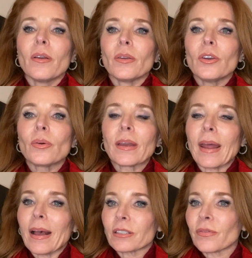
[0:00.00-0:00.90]
You can
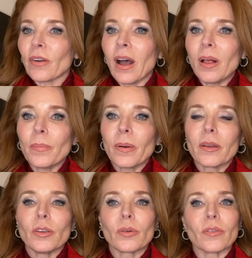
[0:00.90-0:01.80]
ask for help.
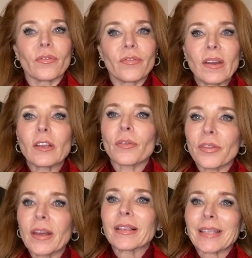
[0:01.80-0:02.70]
You can figure
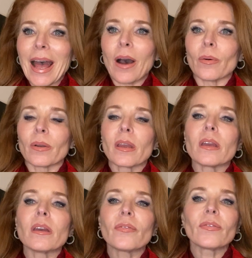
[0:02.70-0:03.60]
things out
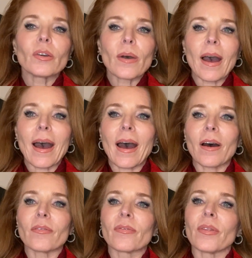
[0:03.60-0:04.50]
if you
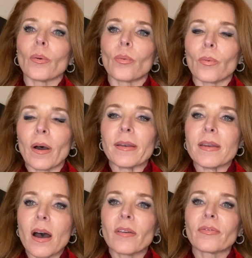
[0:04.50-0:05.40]
have
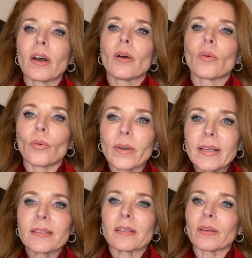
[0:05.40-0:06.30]
enough
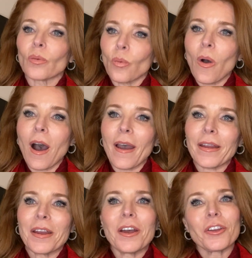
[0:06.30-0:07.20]
reason
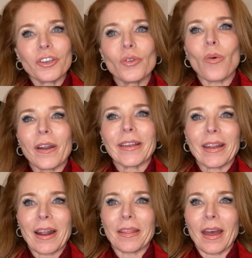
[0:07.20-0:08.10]
why you want to
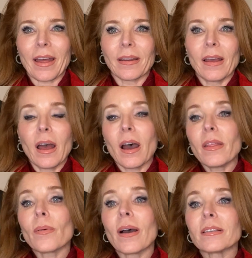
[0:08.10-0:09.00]
get out of that.
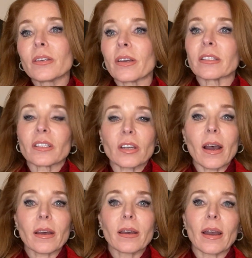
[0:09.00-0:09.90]
Otherwise, you get
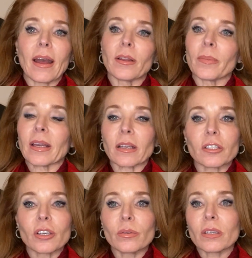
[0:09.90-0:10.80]
stuck and you'll make
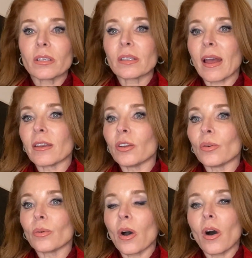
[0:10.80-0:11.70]
excuses
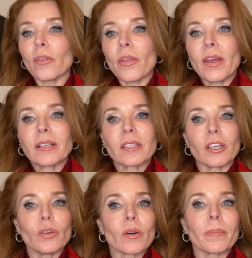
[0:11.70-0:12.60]
and all the things that
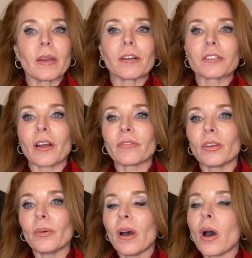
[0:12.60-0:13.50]
you commit yourself
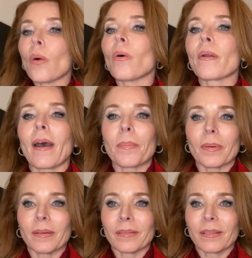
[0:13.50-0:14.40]
to won't happen.